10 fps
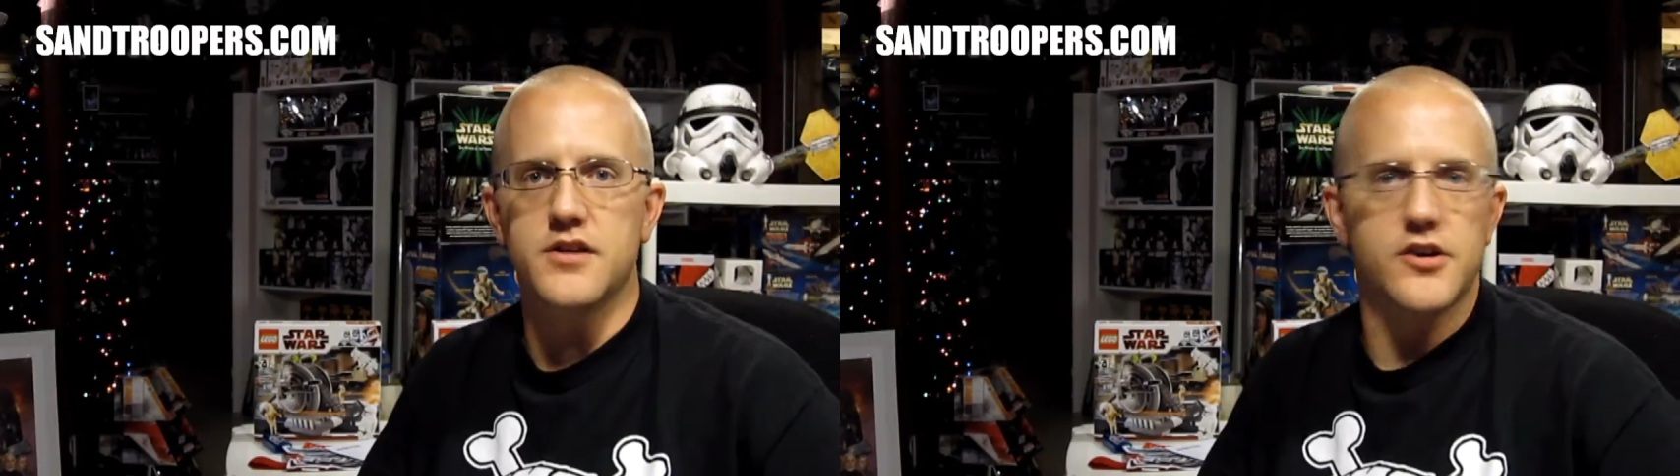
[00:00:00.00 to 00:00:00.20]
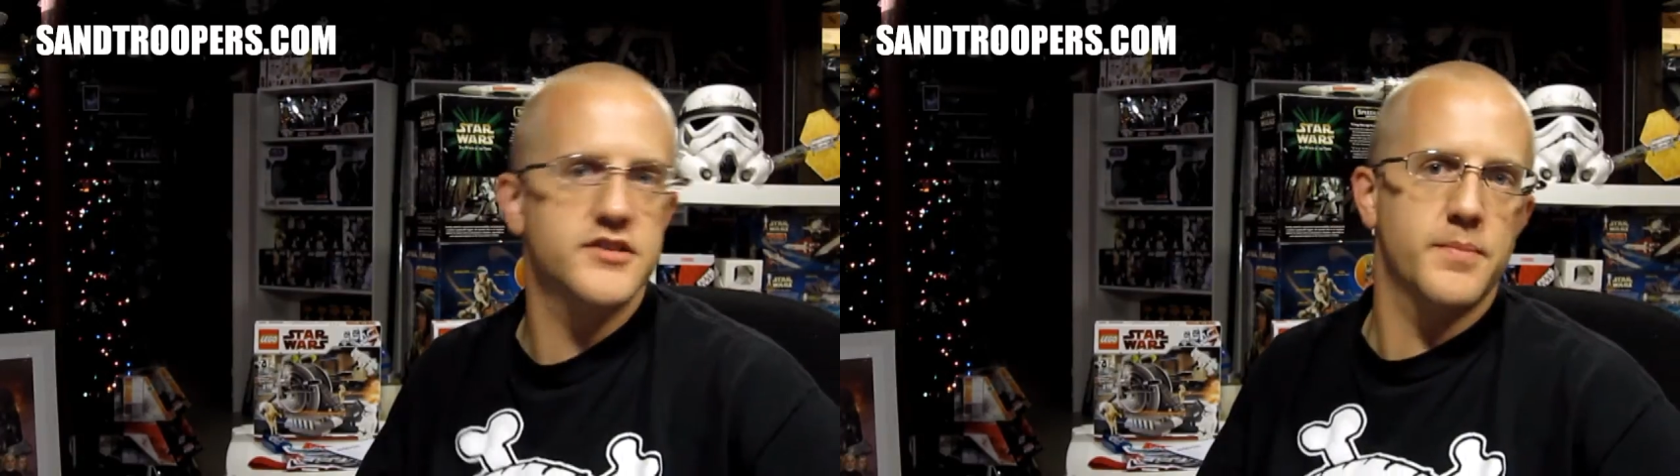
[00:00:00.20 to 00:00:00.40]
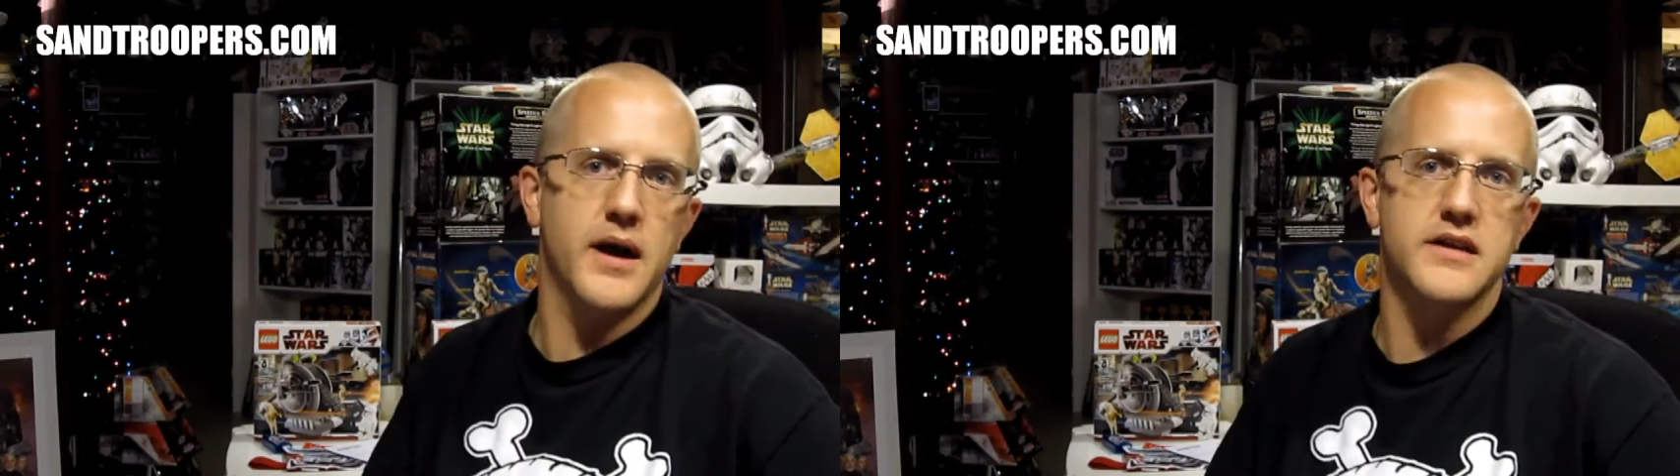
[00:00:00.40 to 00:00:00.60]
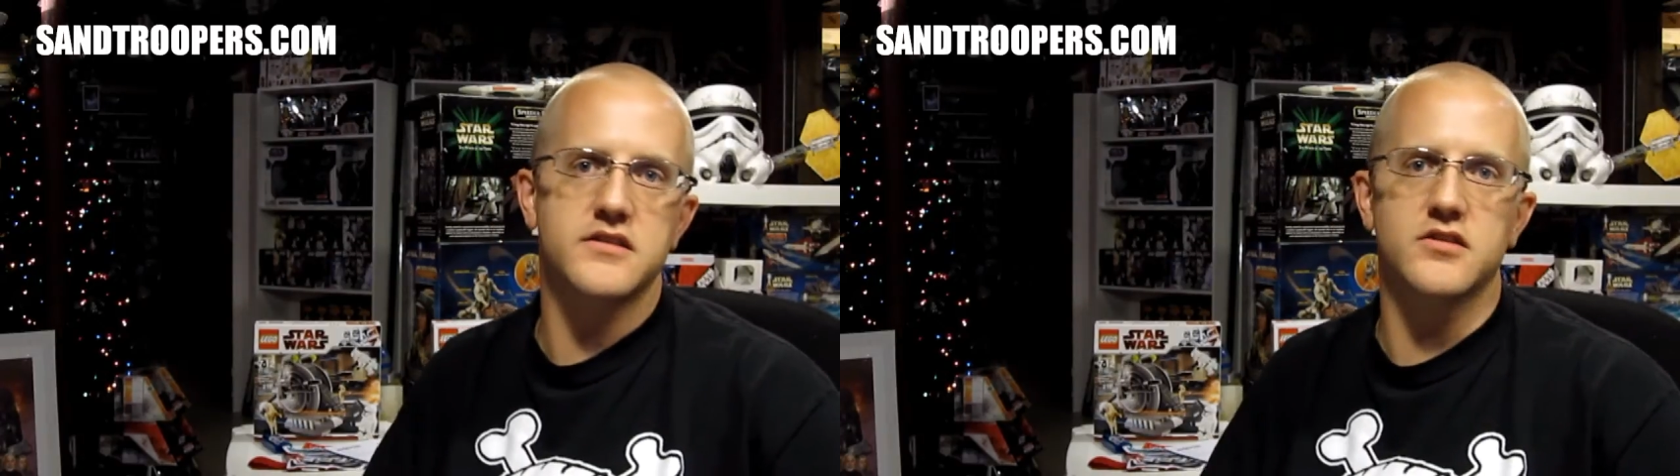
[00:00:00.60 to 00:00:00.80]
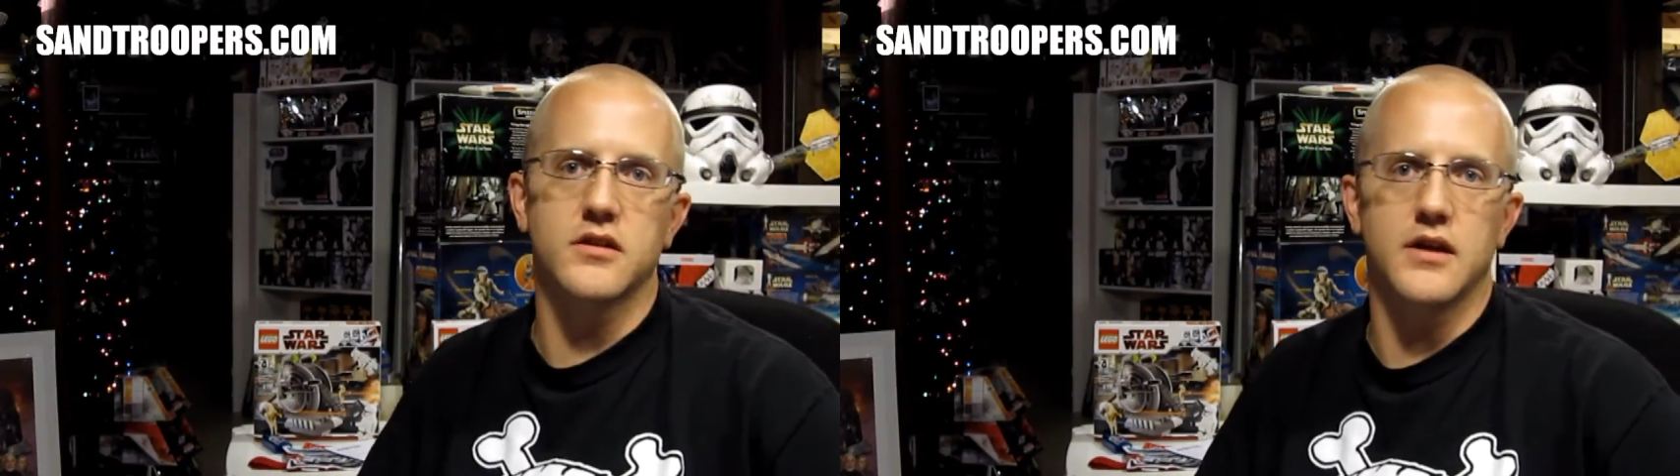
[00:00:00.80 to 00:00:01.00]
Darth Spice
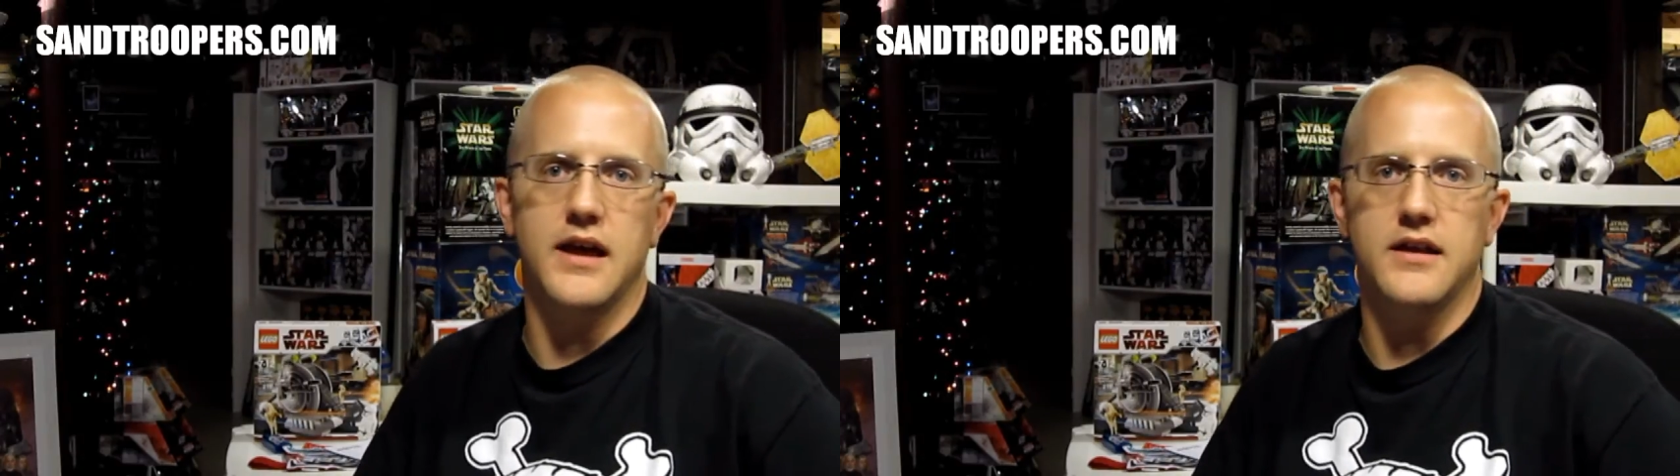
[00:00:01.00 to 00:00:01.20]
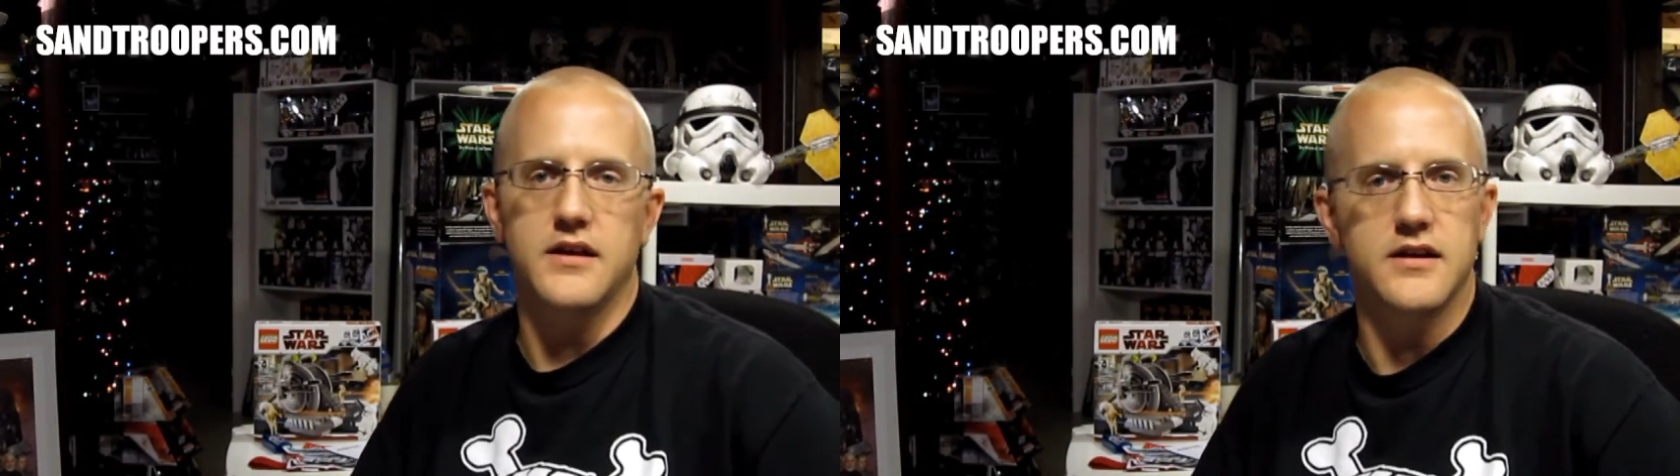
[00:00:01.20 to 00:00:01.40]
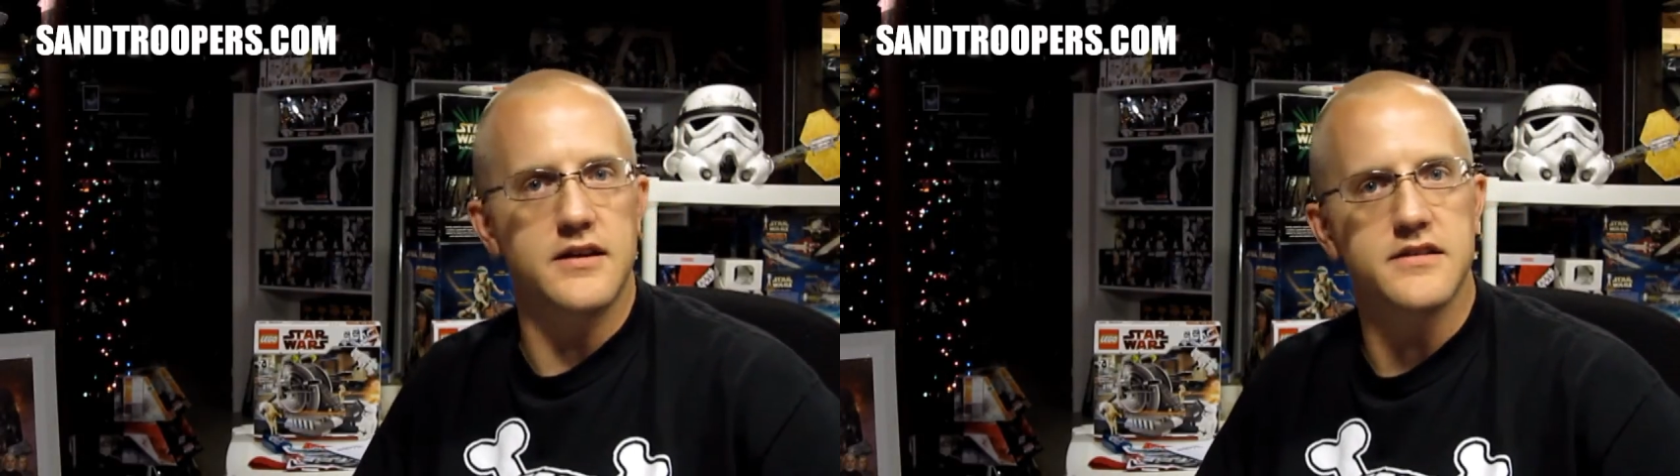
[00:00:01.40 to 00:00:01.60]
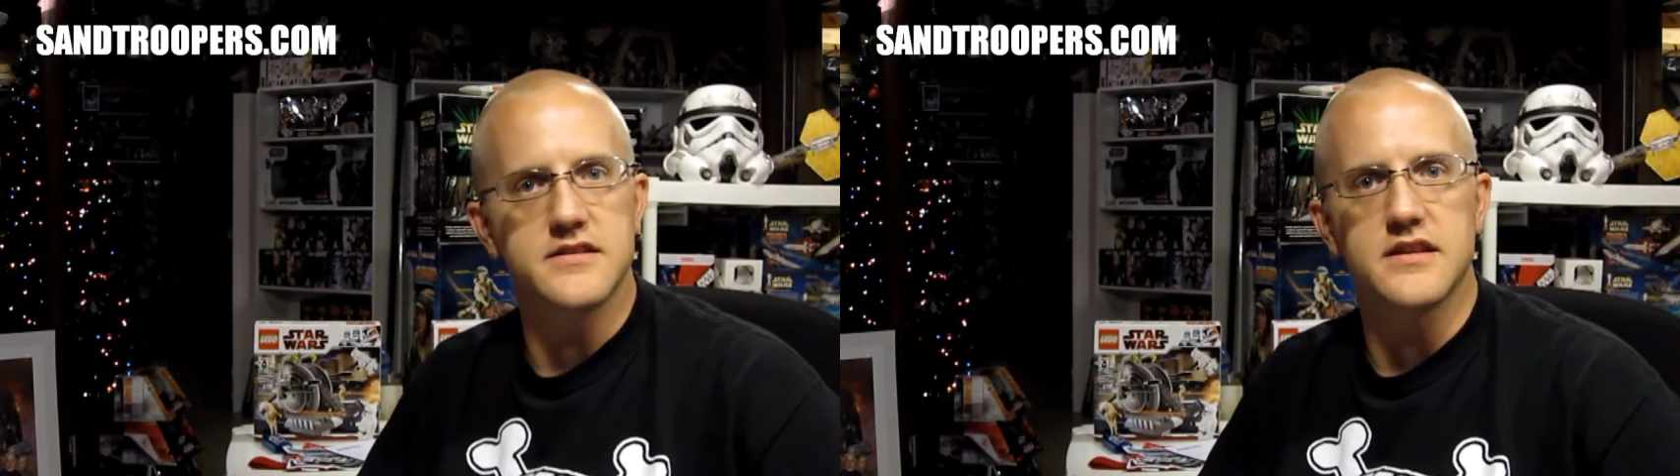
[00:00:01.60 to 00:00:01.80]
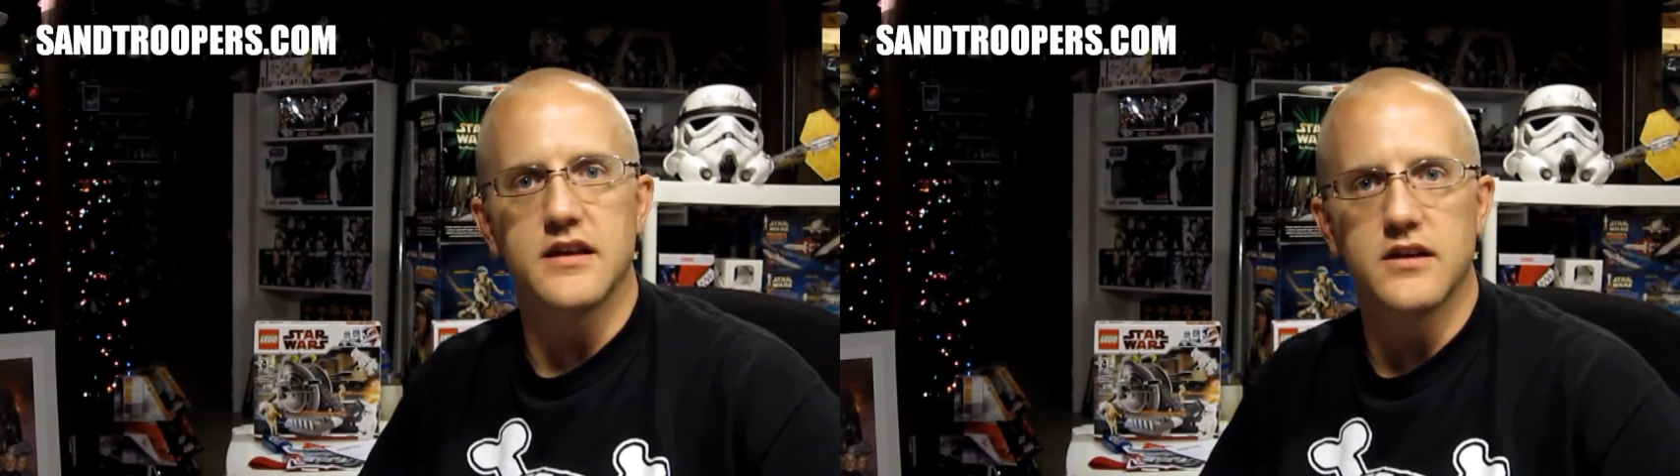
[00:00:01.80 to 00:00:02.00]
took a hit at
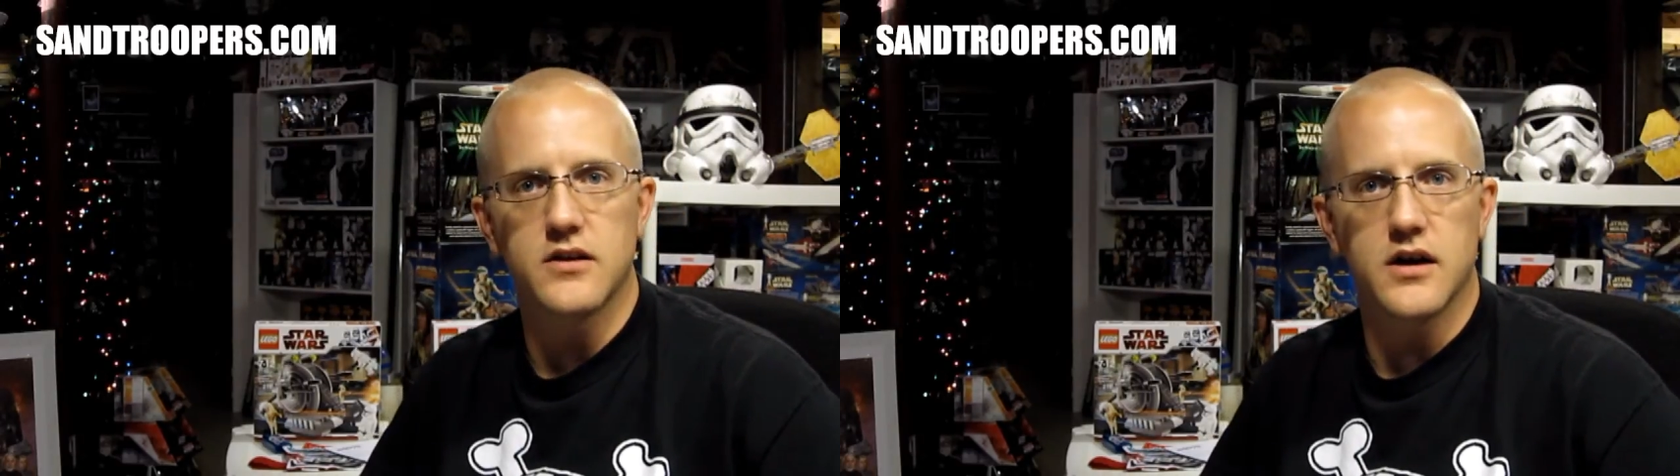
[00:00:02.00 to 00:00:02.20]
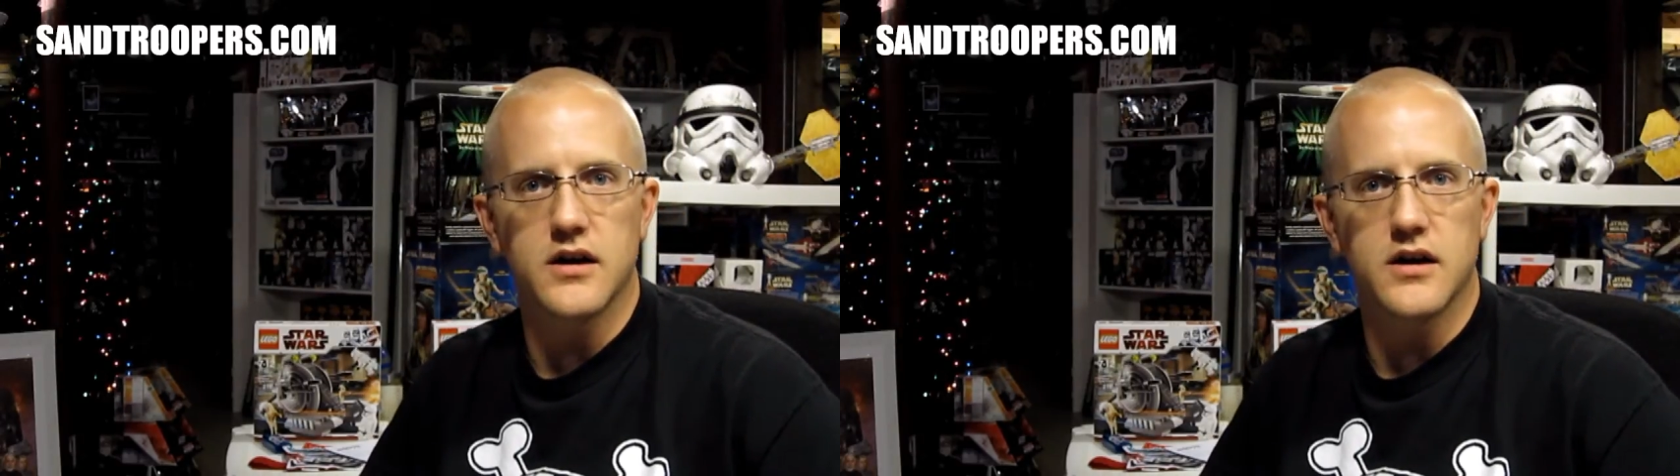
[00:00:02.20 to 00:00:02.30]
this thing